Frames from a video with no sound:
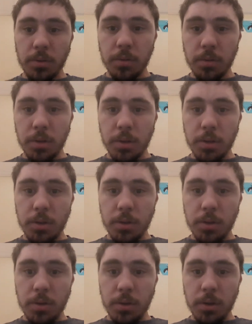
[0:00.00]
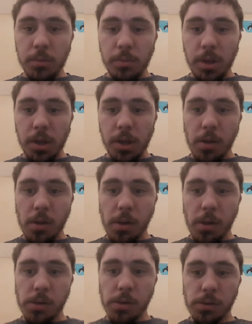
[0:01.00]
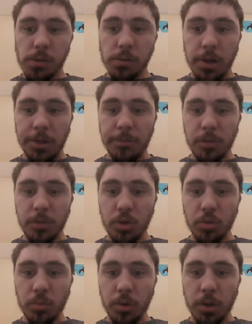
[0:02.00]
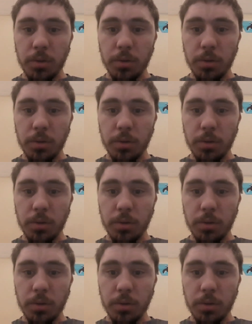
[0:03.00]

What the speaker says: May? End of June, right? No, I didn't think so. Okay.